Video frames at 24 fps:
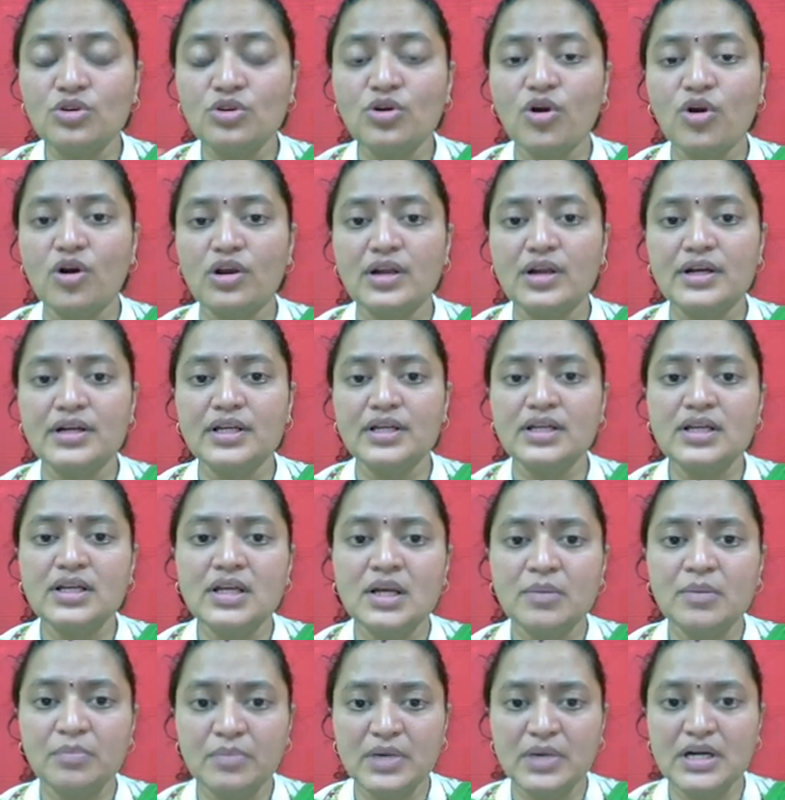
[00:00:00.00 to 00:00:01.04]
quality
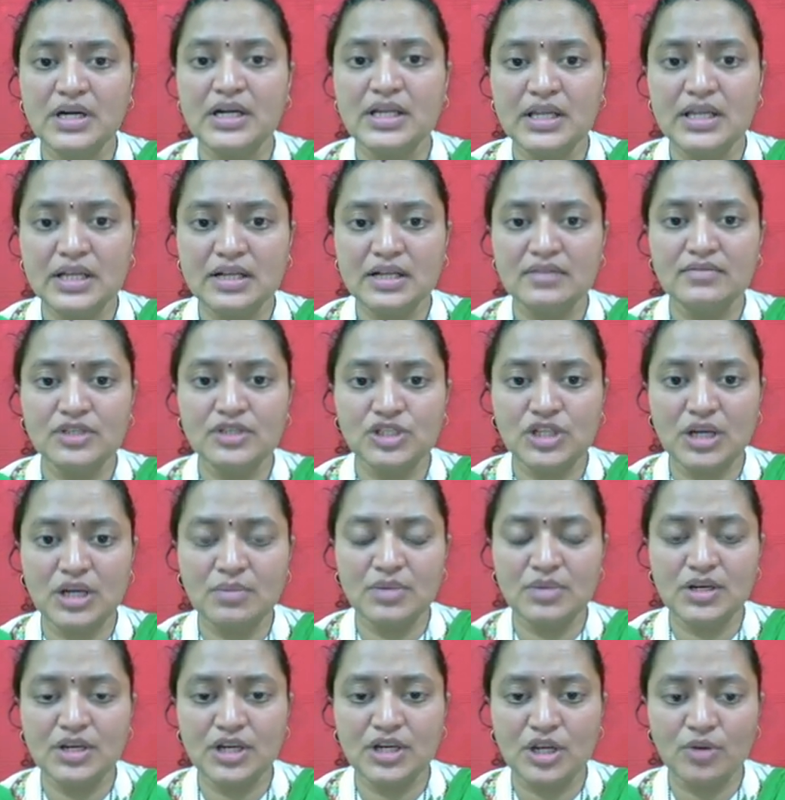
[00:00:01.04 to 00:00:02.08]
material which have
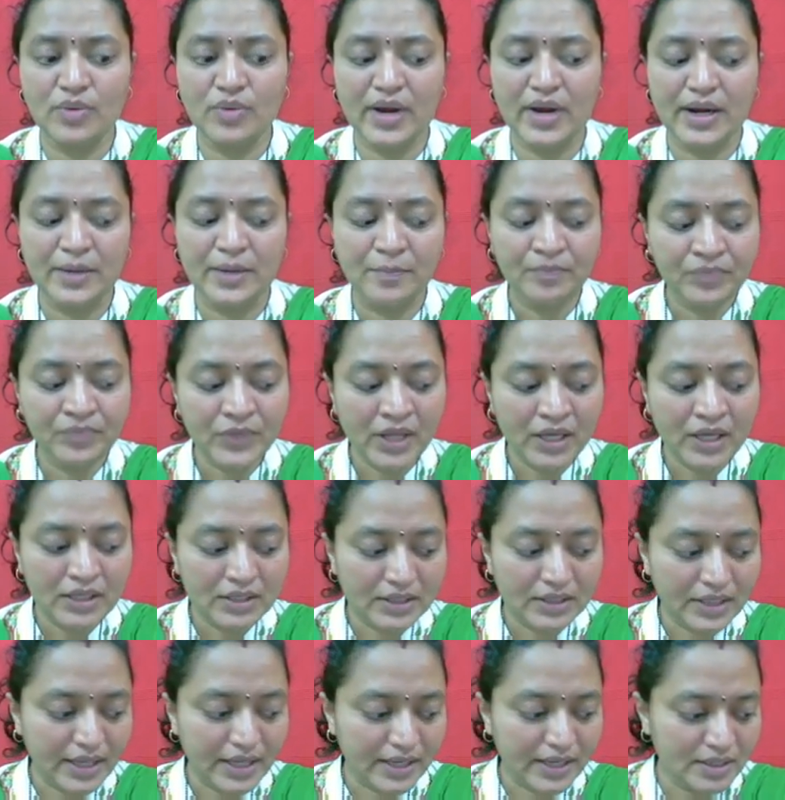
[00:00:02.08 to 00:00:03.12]
been required.
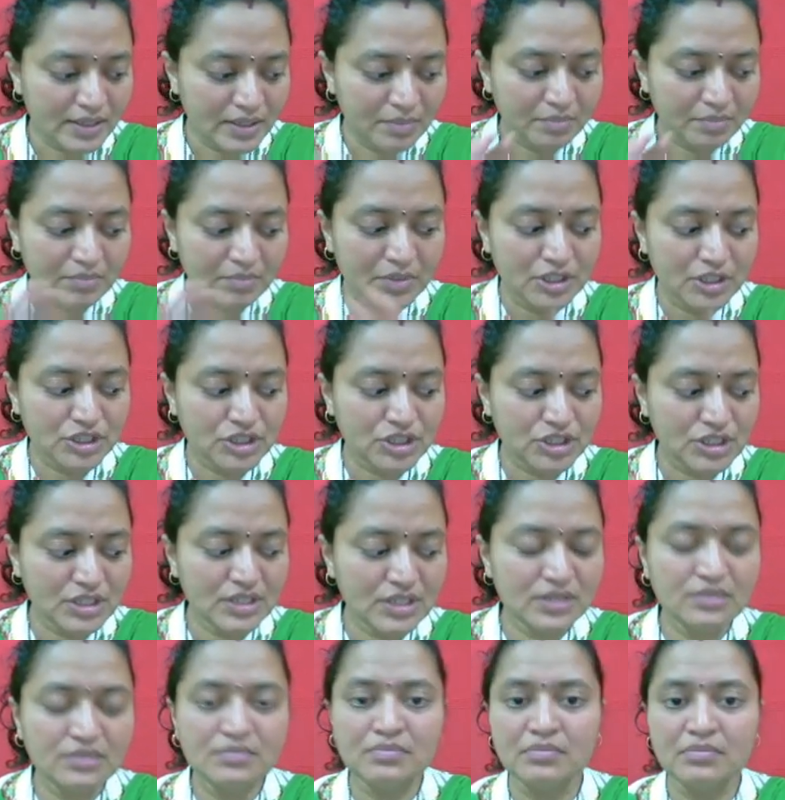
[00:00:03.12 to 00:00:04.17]
Then
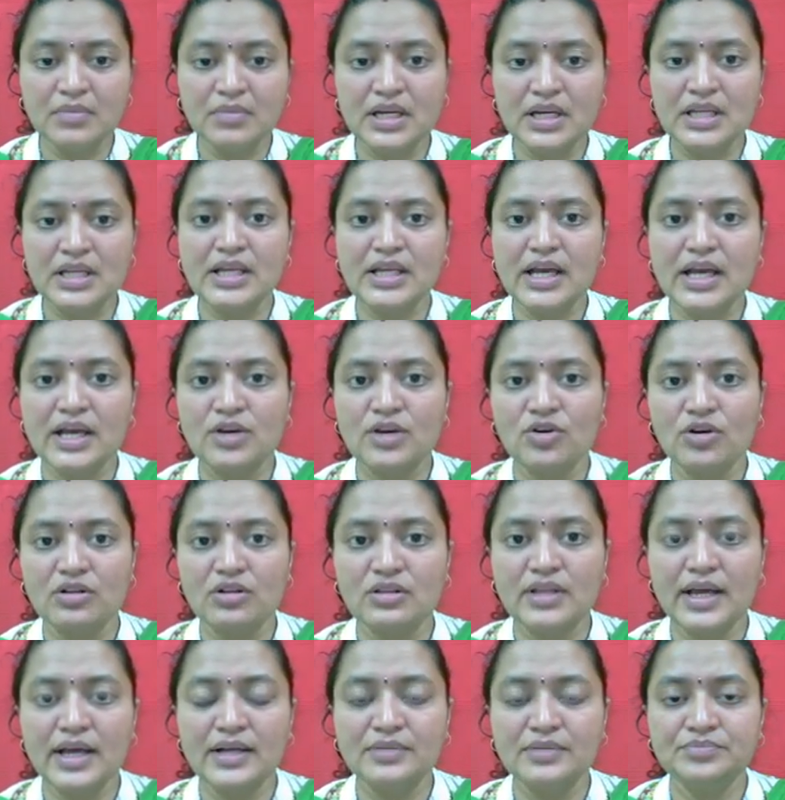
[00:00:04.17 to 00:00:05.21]
machine, money and all
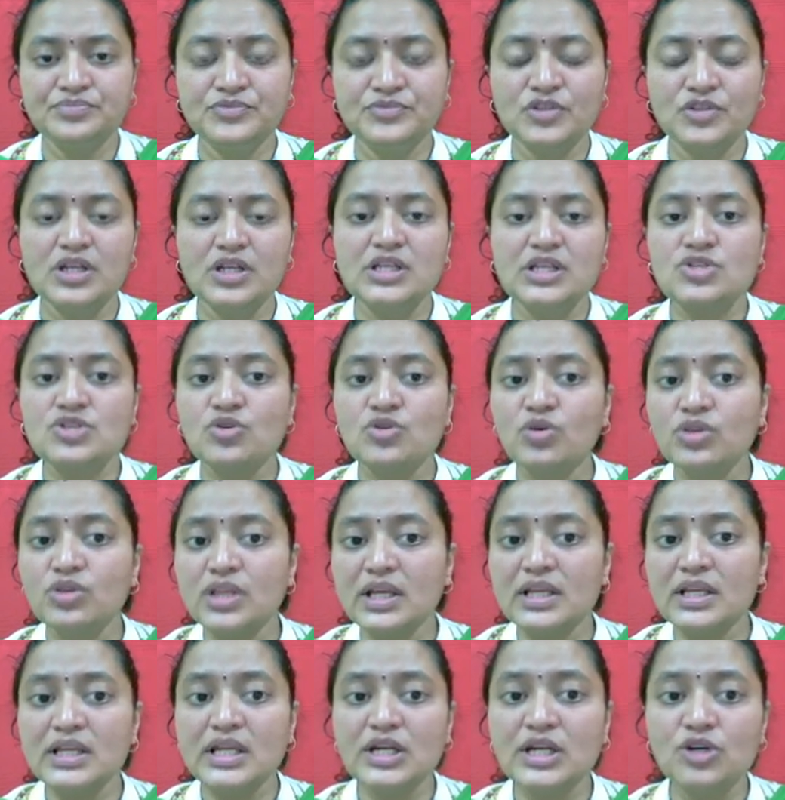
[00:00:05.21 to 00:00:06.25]
that. Okay, so they
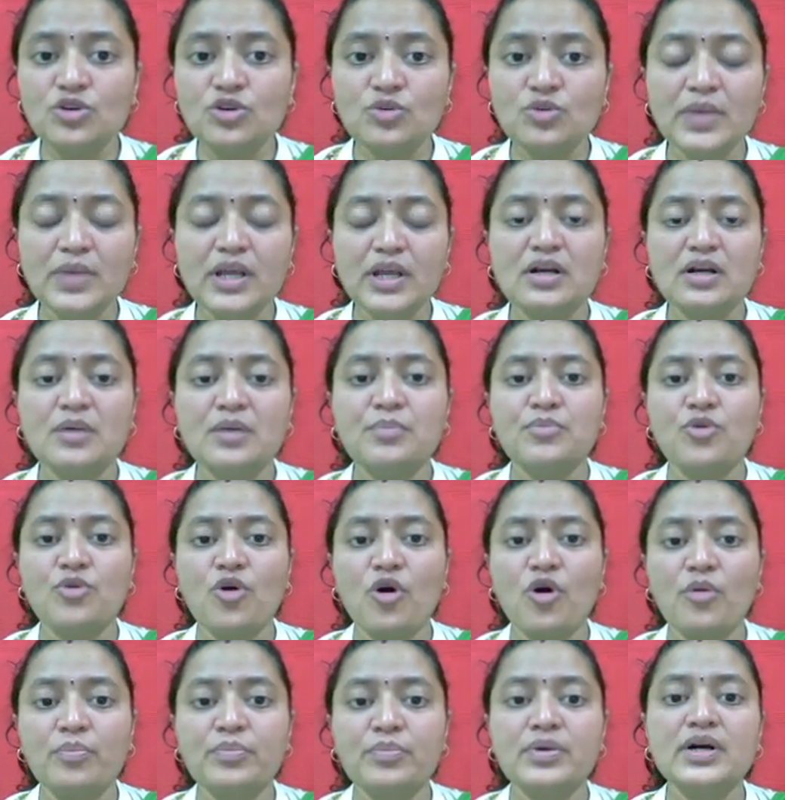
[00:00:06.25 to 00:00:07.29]
need to make a
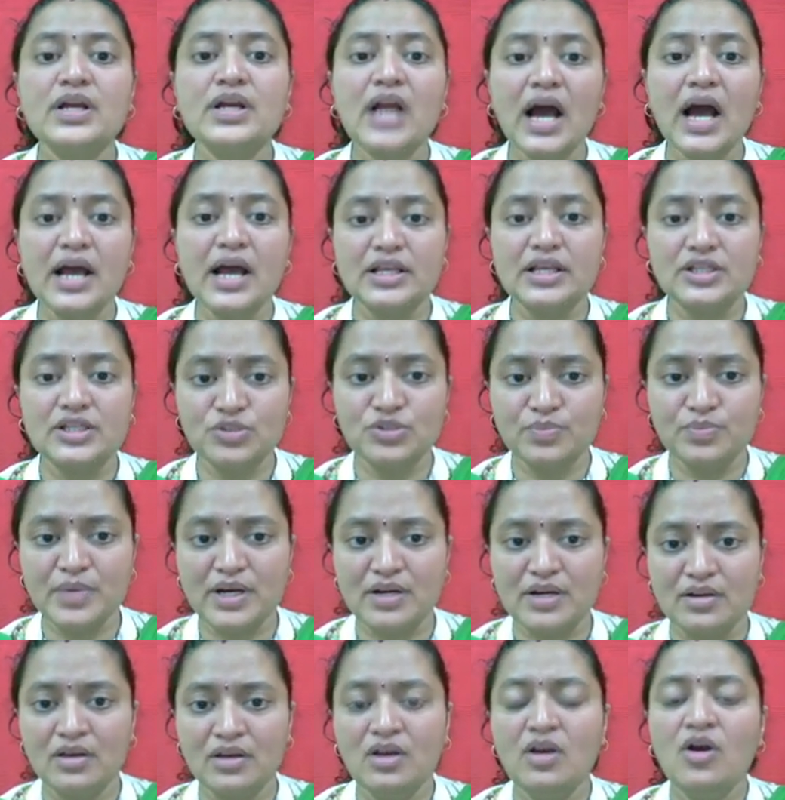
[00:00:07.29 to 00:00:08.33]
proper
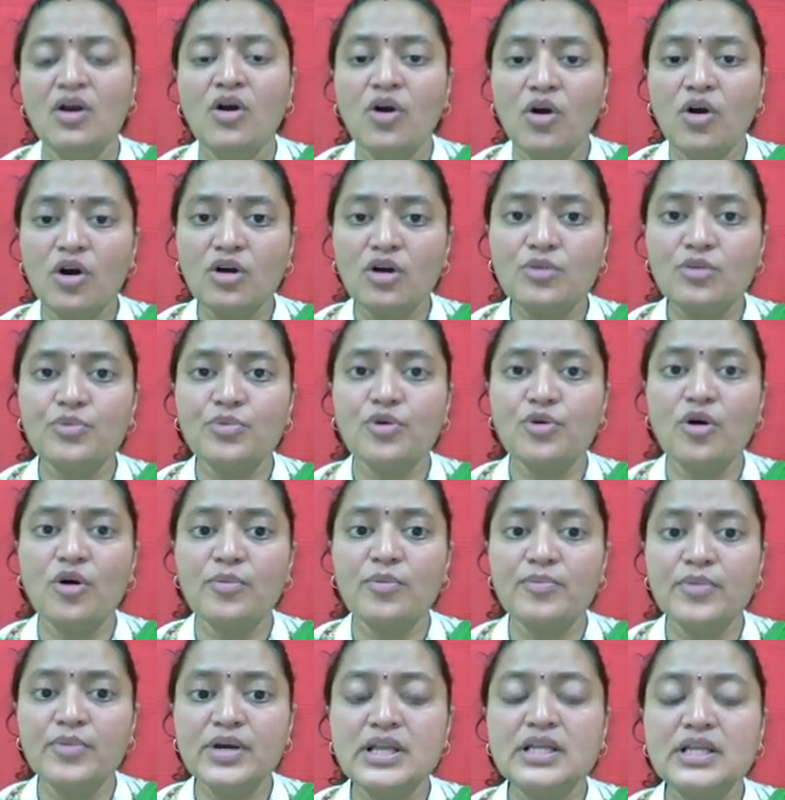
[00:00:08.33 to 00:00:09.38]
arrangement, or
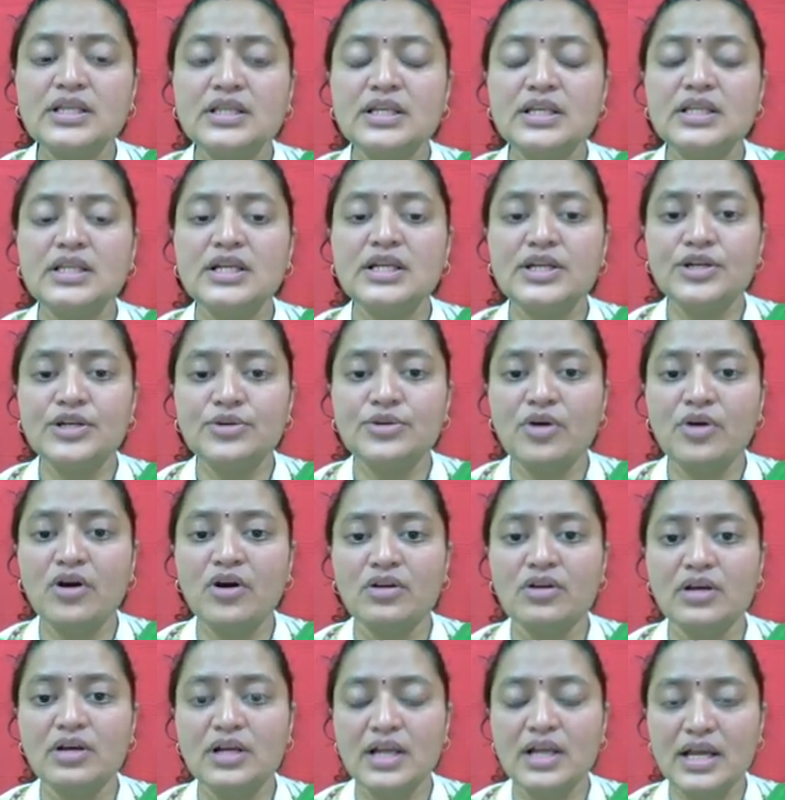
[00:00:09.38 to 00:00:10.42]
properly they need to
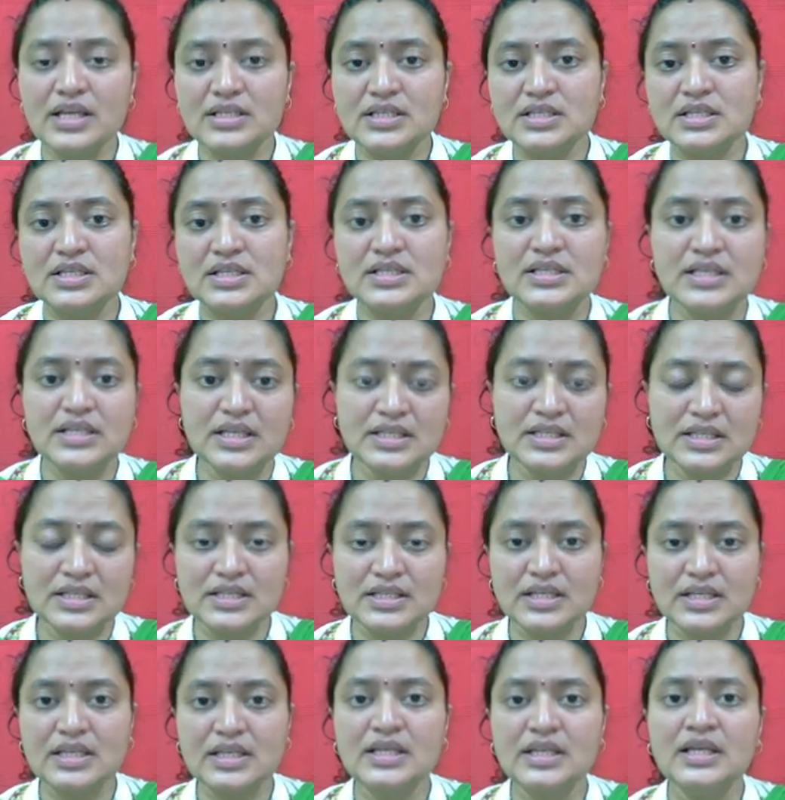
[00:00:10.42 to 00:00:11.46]
organize these
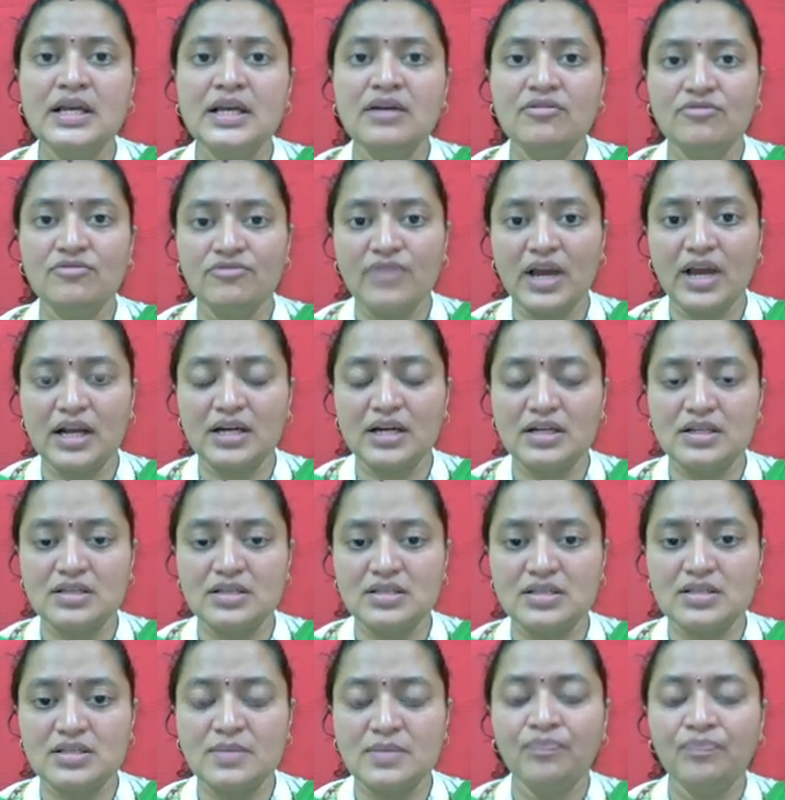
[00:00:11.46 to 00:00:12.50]
necessary
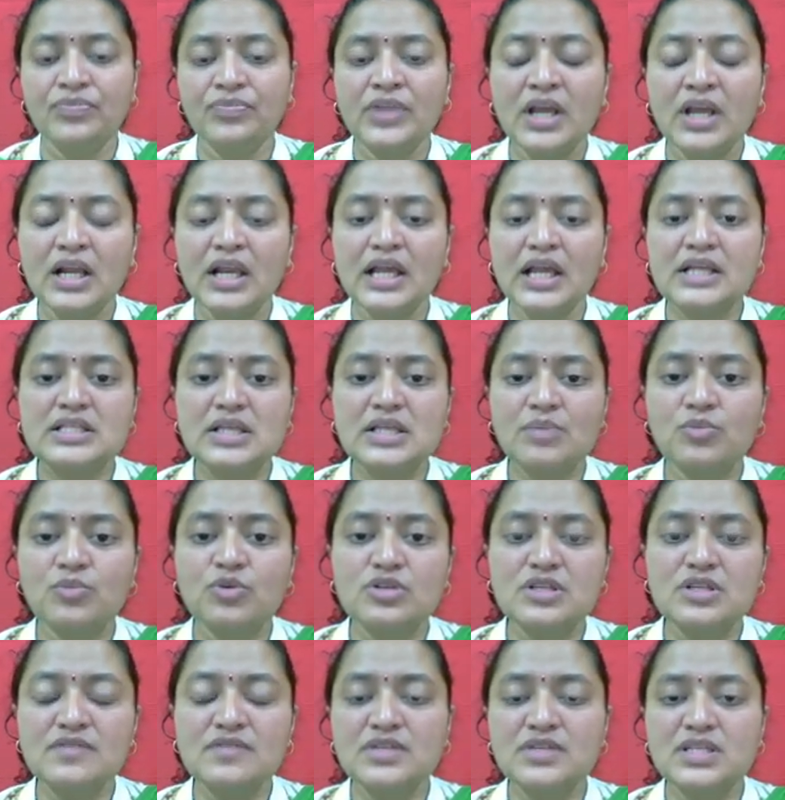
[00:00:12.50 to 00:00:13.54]
factors. Like
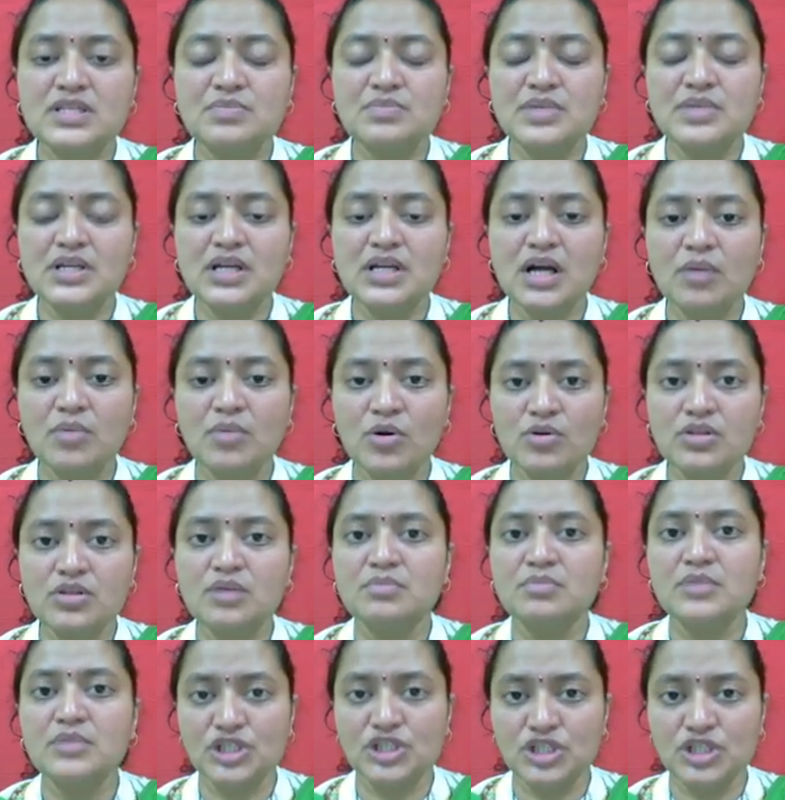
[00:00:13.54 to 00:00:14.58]
suppose if we speak about the
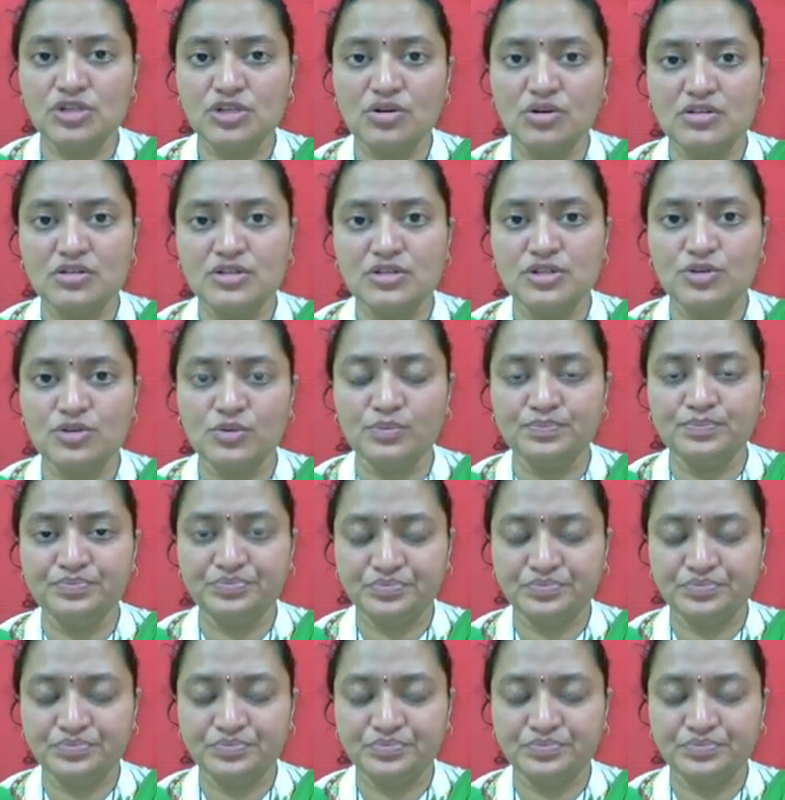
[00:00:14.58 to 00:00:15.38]
machine also,